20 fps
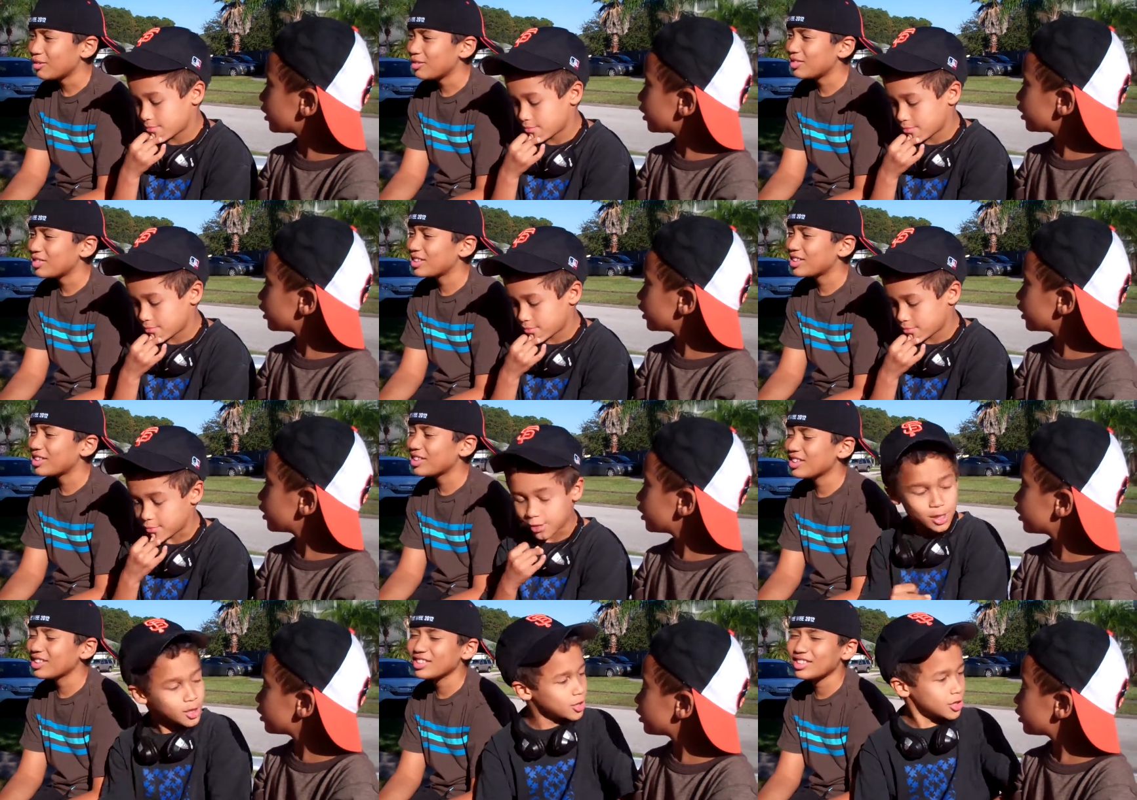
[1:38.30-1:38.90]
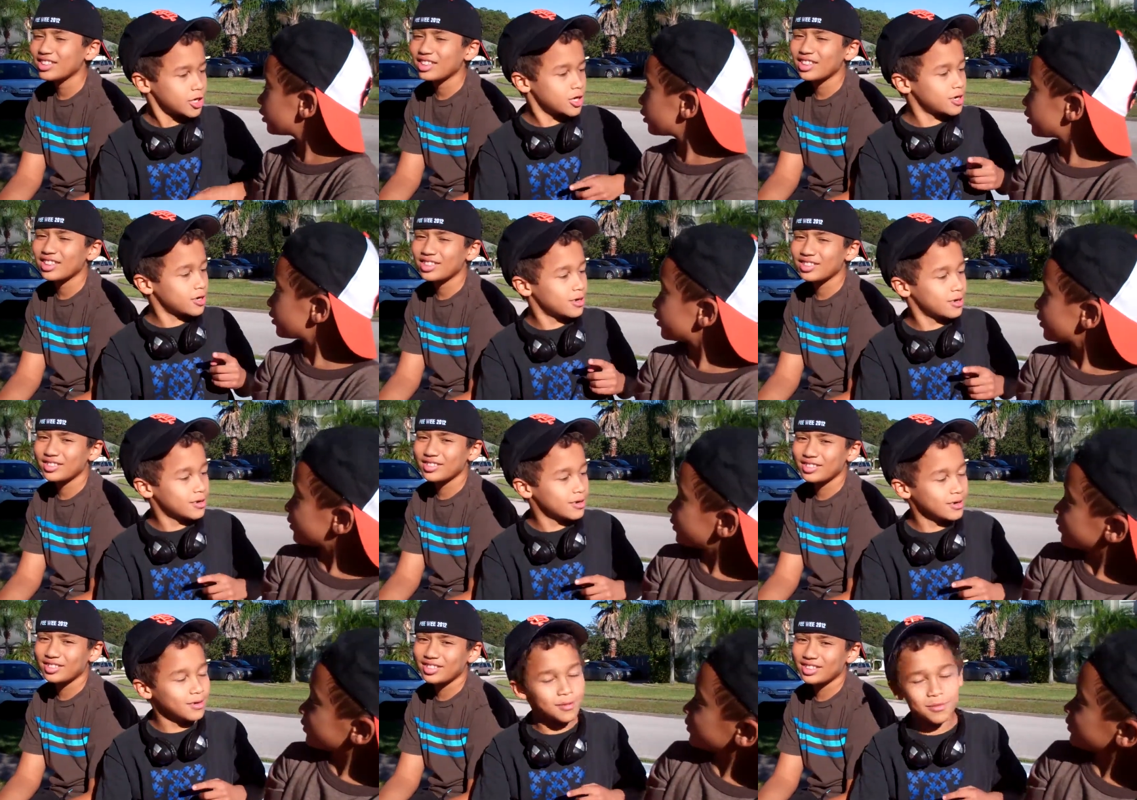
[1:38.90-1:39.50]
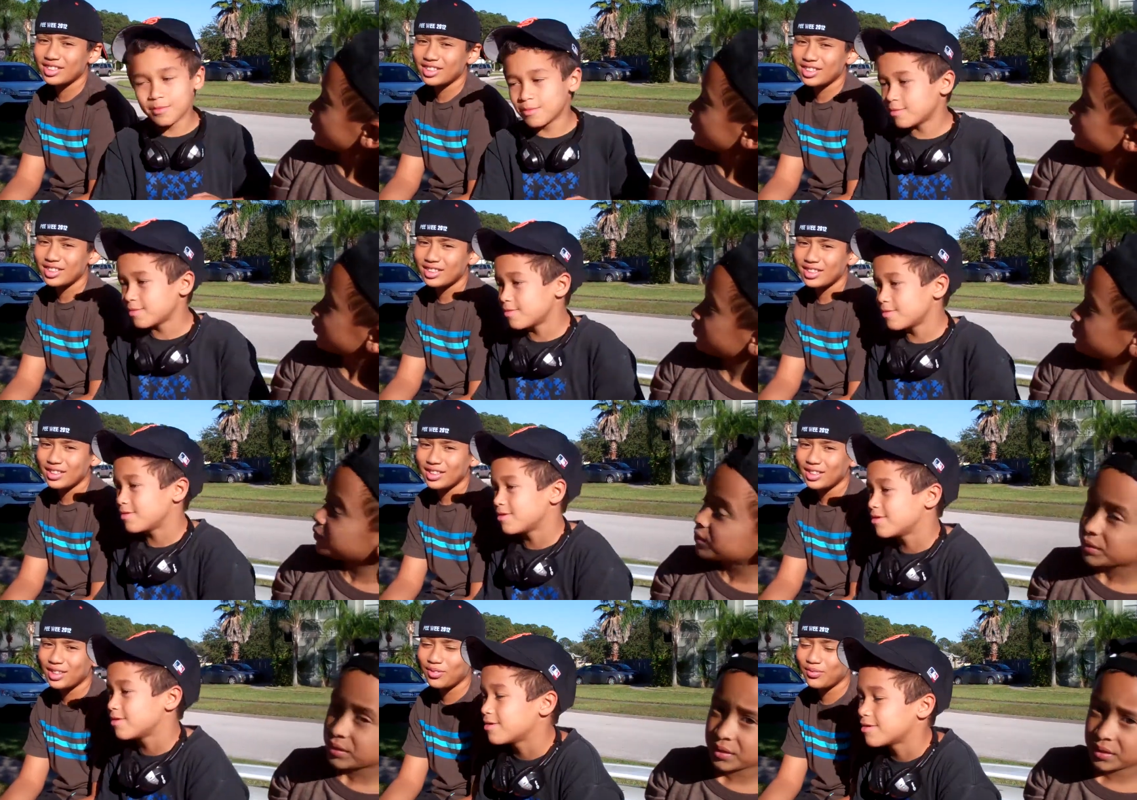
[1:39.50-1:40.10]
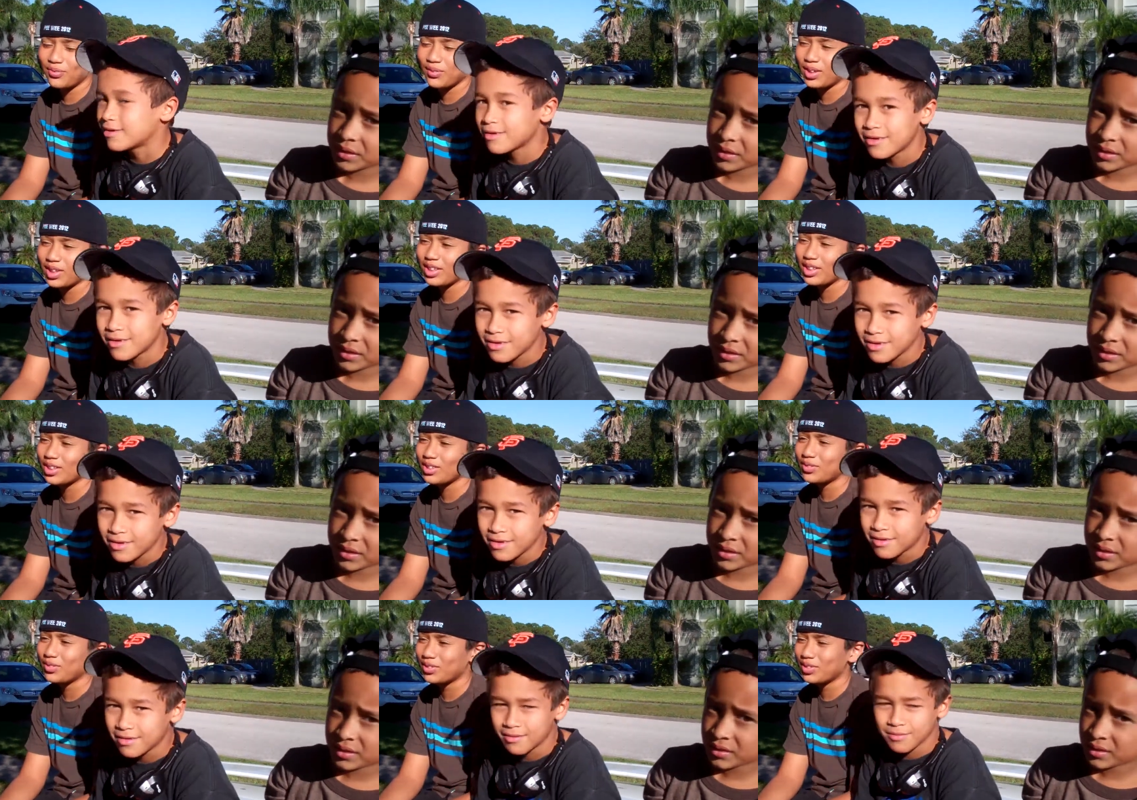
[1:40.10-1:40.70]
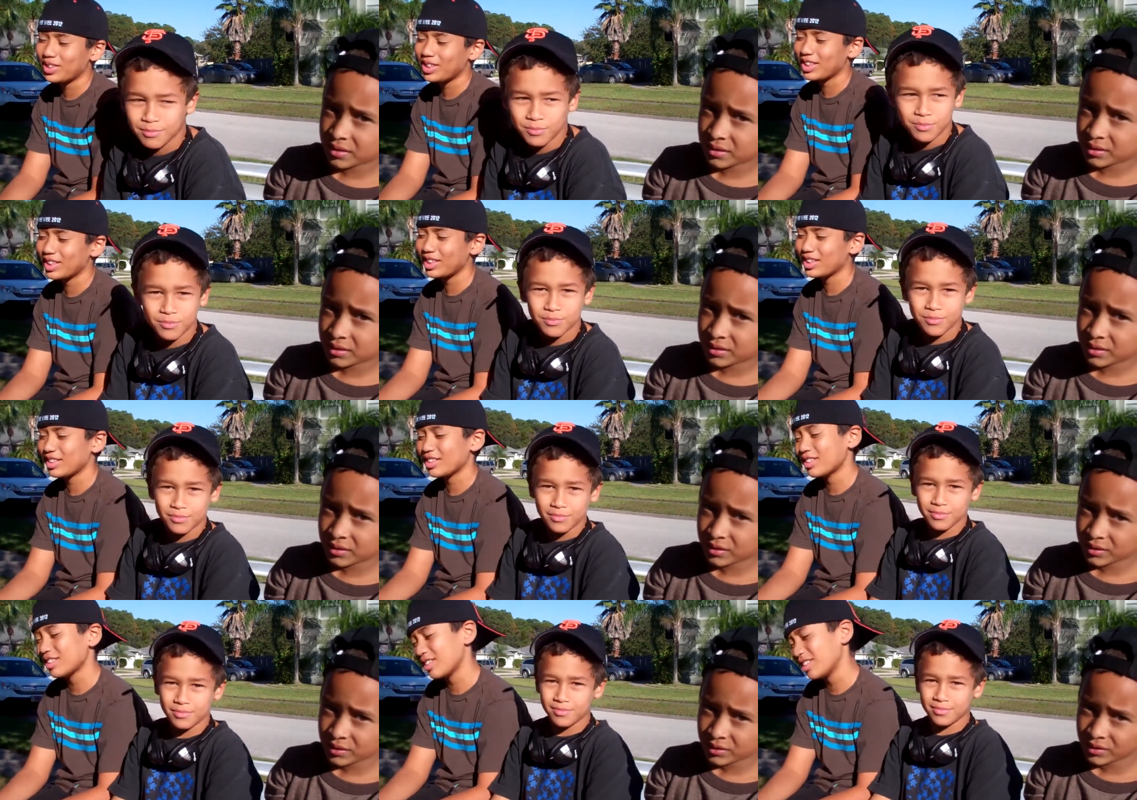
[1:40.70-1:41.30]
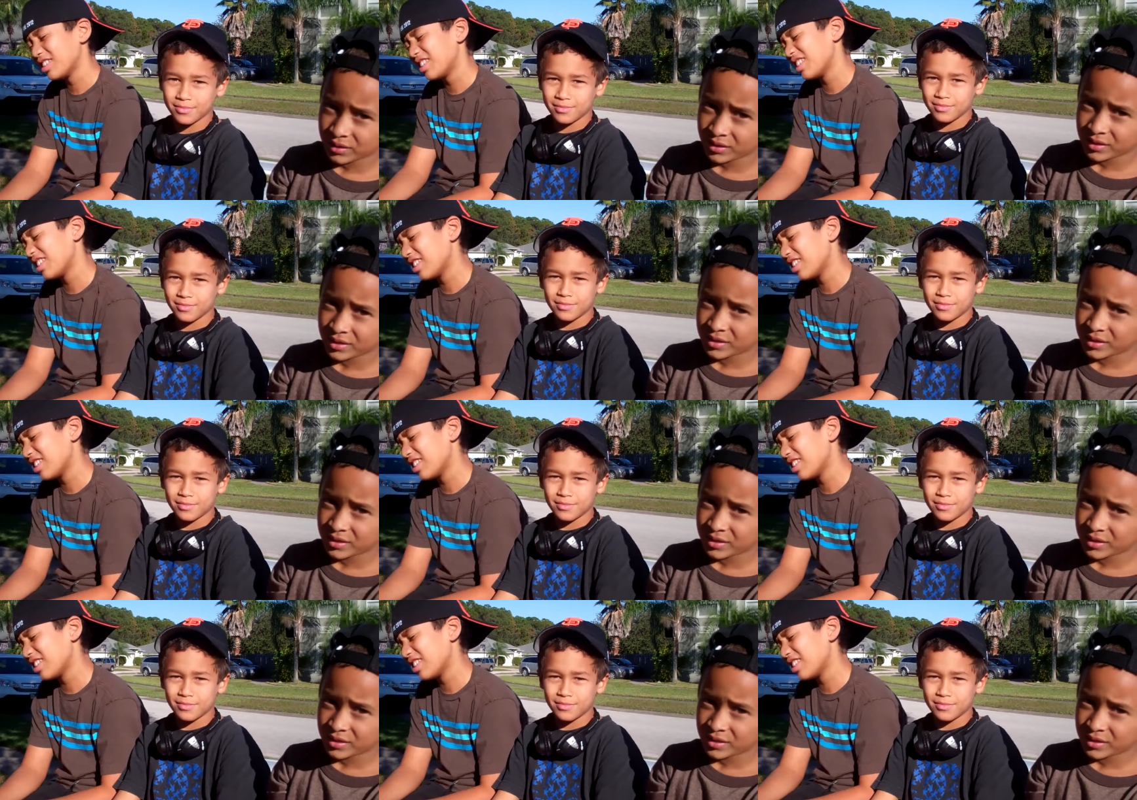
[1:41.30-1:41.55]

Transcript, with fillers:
Speaker 1: your ear. Because like, if I like forget to